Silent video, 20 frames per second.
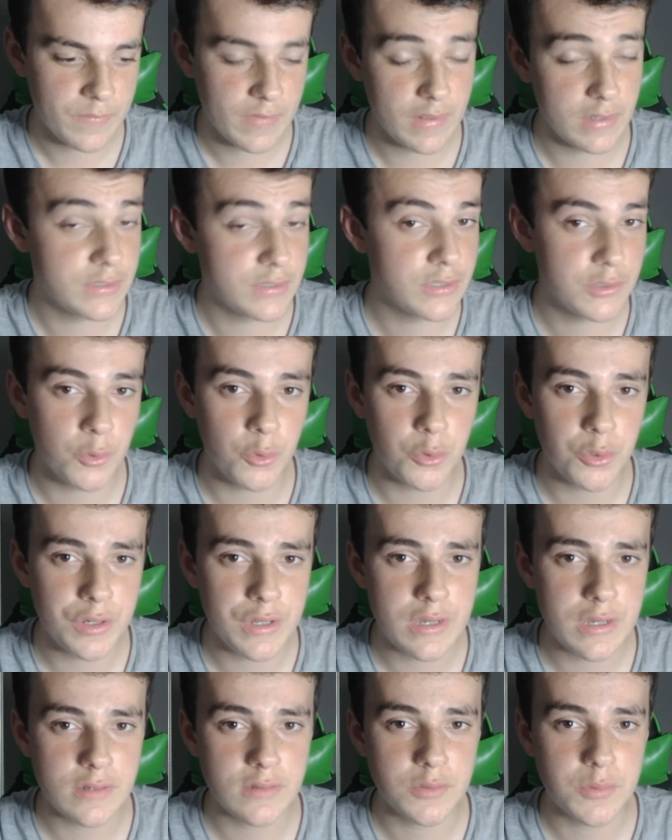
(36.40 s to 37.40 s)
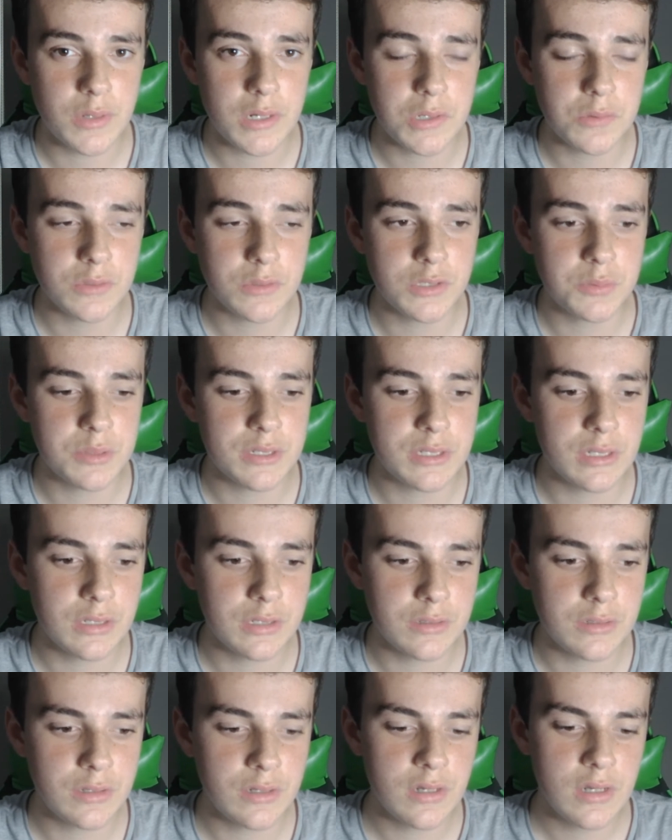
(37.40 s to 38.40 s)
The story as well was pretty
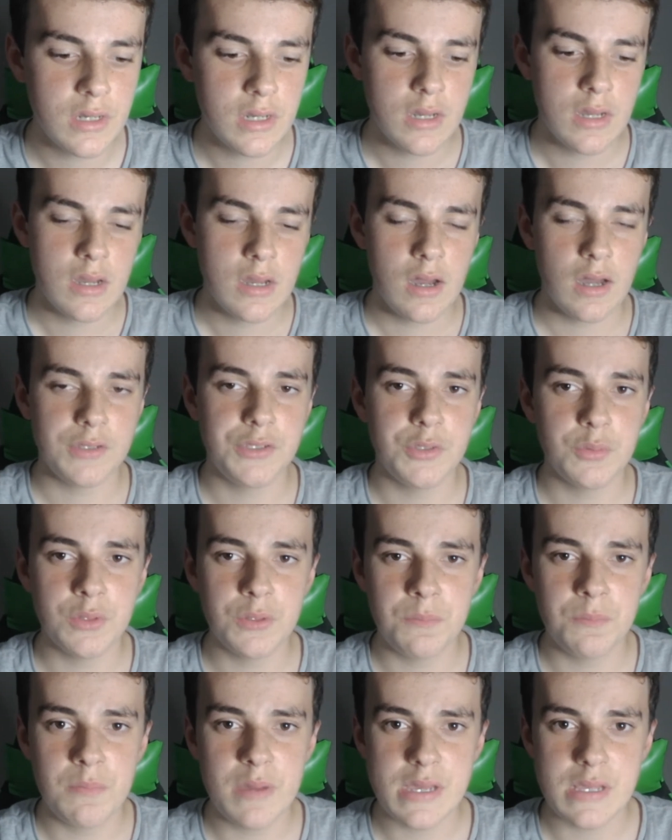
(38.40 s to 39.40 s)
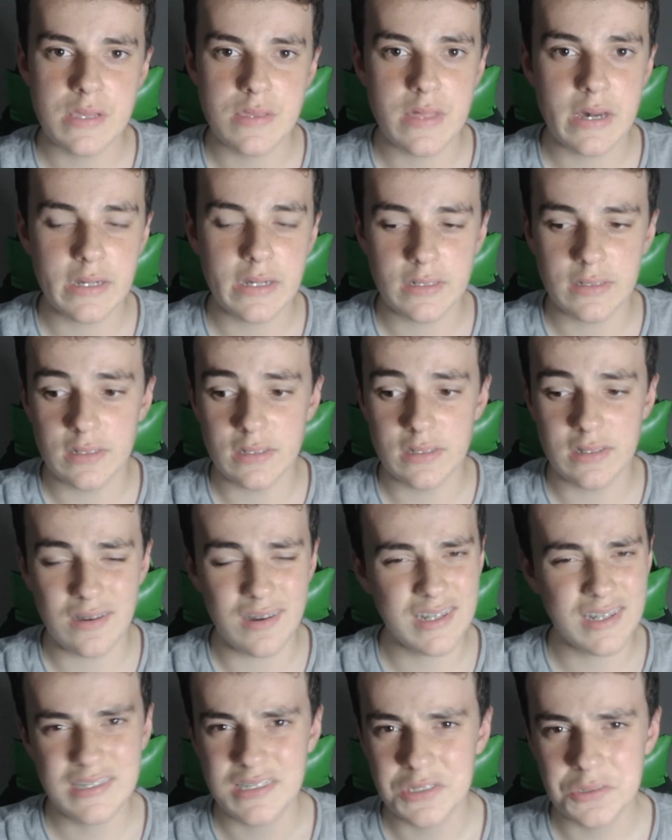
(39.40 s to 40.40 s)
good. I do admit that
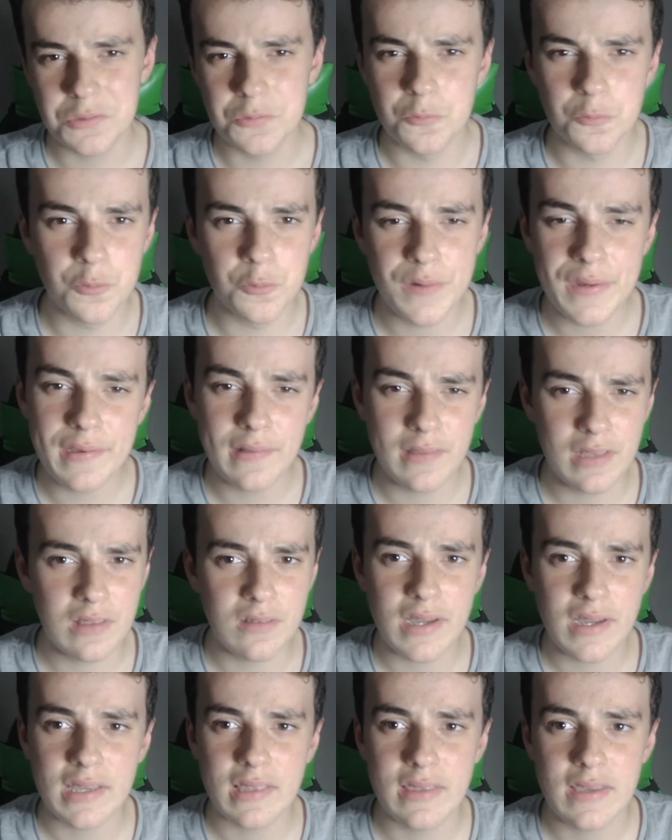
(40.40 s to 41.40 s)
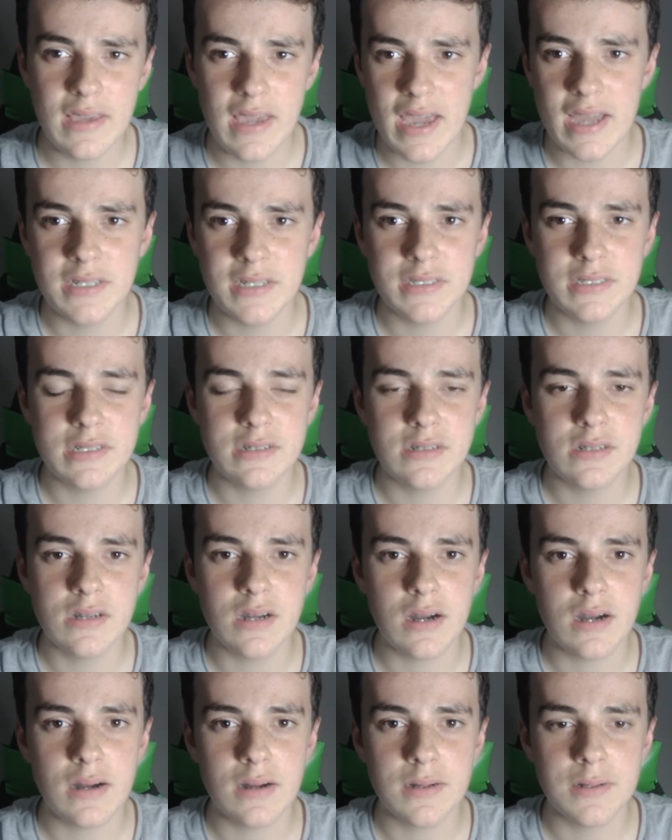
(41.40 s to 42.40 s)
I didn't really like the ending.
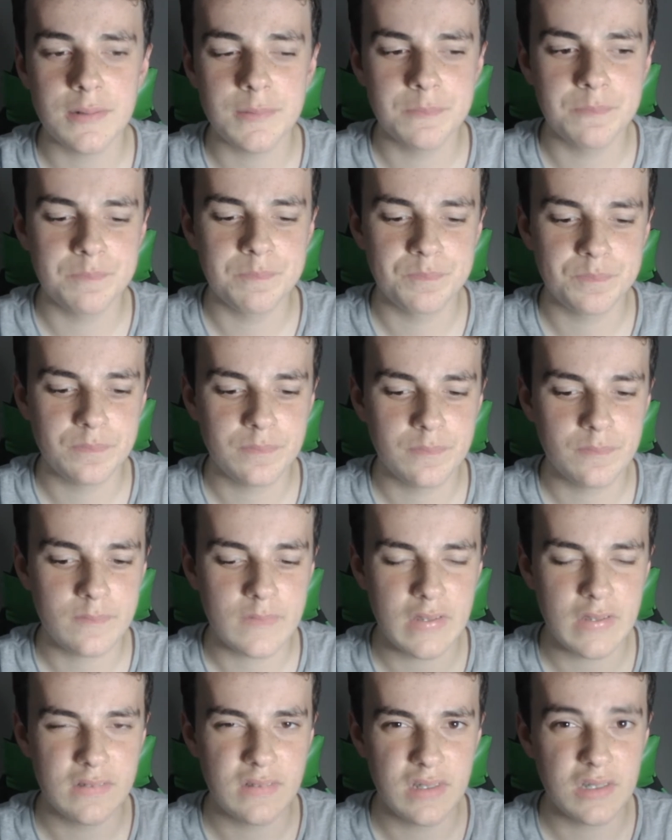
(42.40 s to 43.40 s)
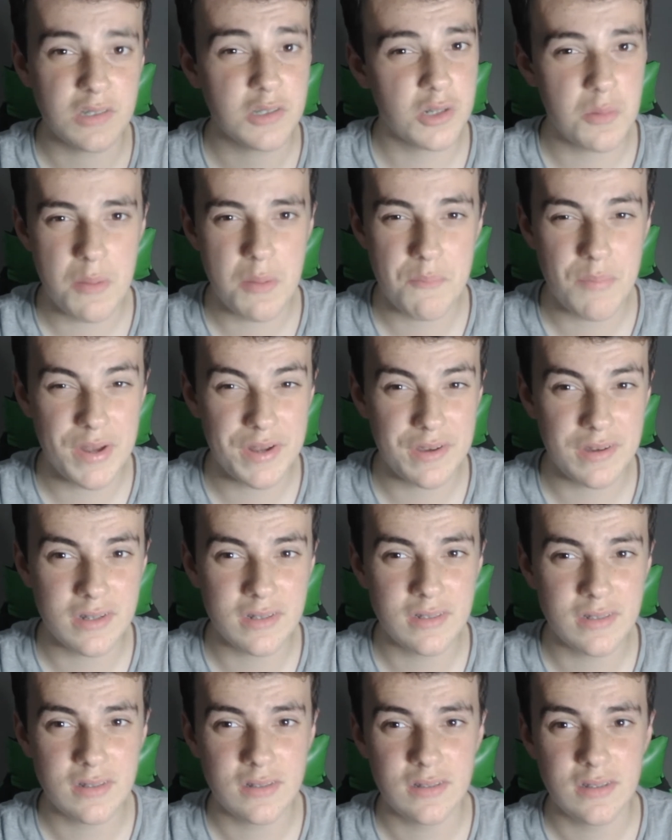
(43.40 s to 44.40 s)
Um, it could have been better.
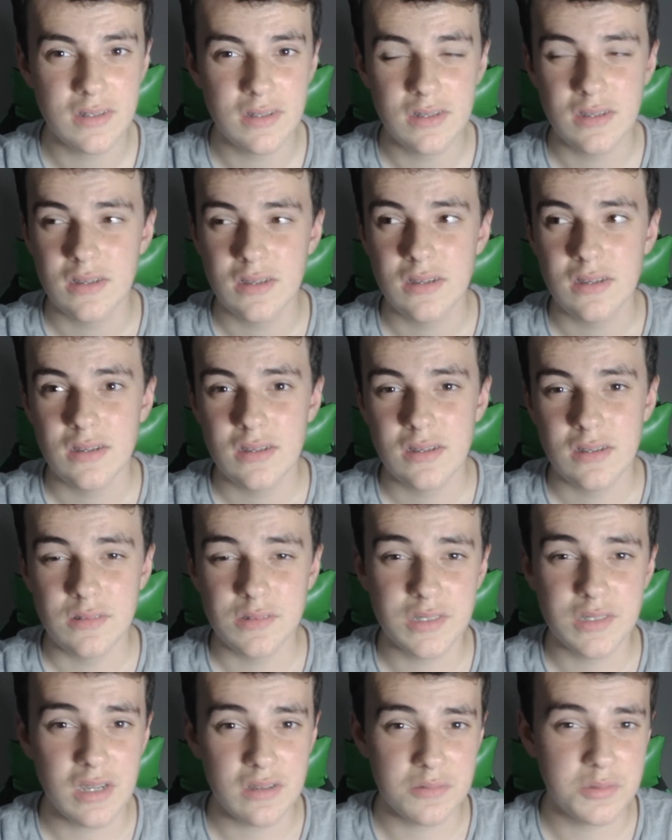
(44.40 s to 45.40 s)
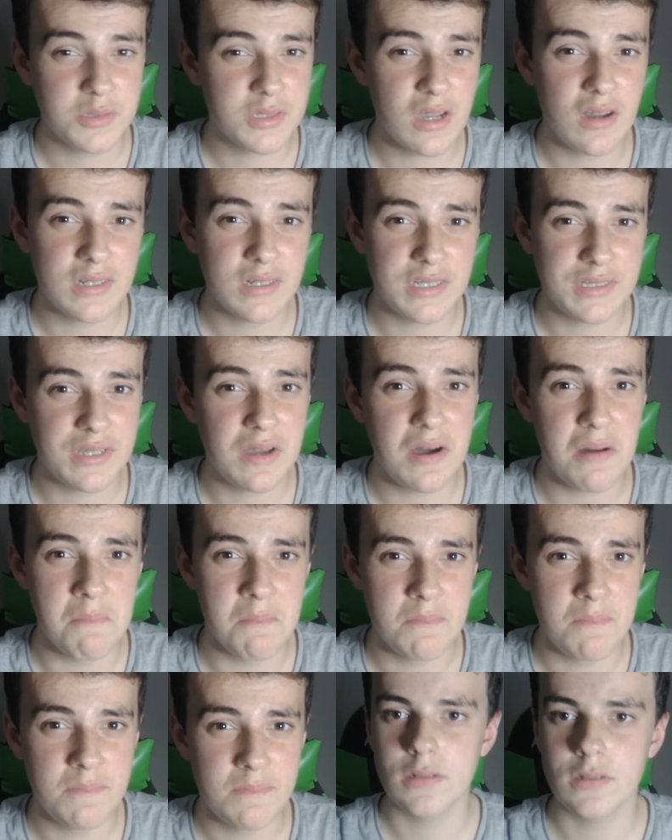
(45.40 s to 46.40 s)
It was, was kind of
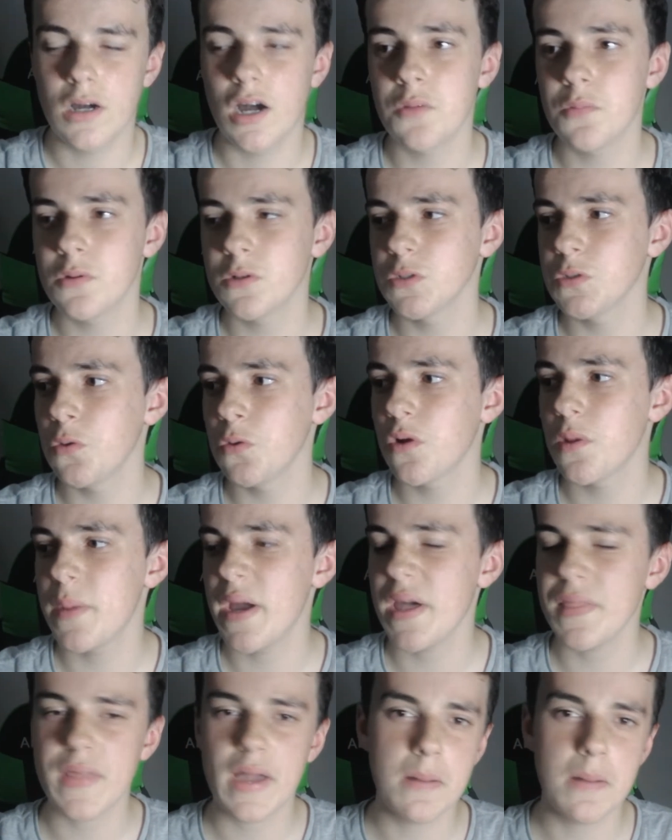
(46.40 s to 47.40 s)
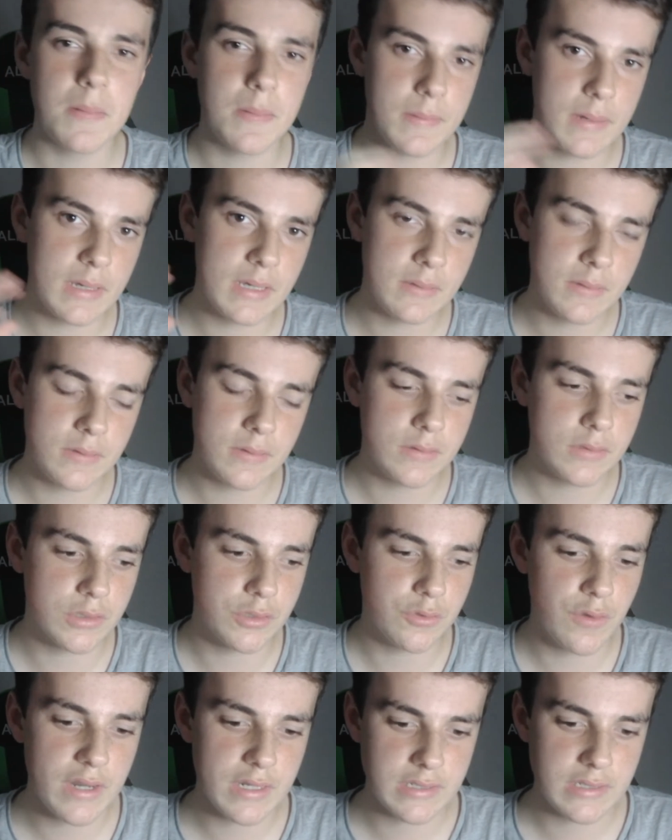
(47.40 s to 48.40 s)
dumb. I will talk about that in
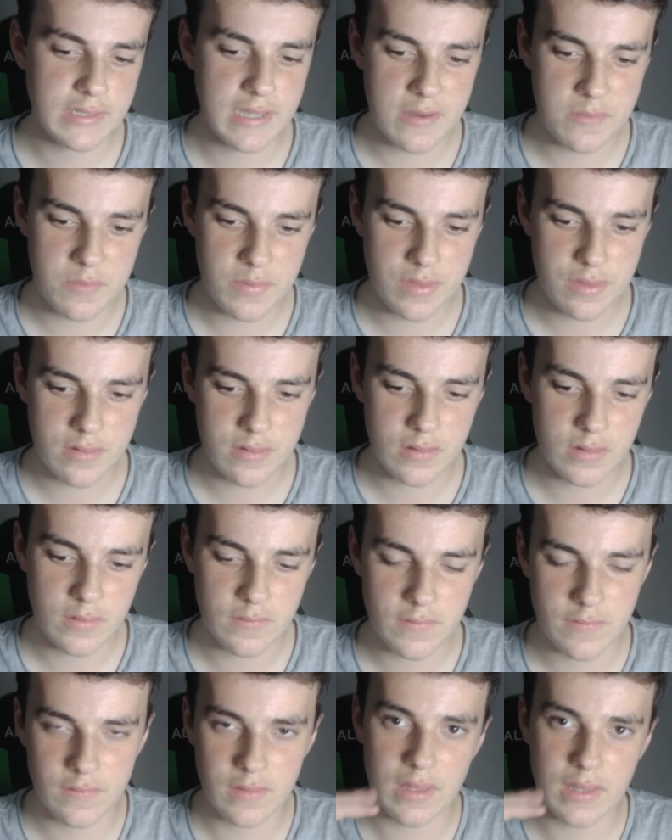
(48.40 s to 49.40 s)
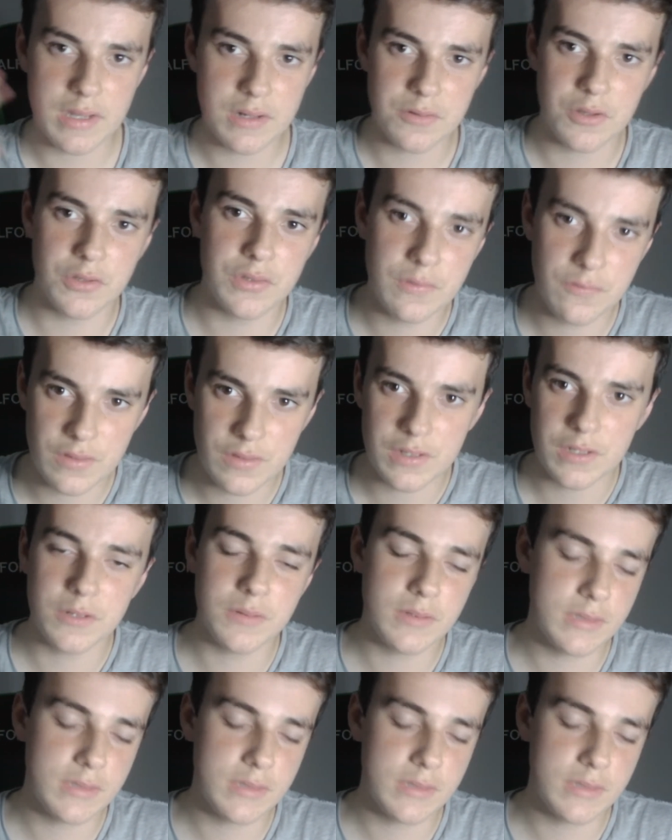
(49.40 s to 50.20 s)
greater depth later on in the video.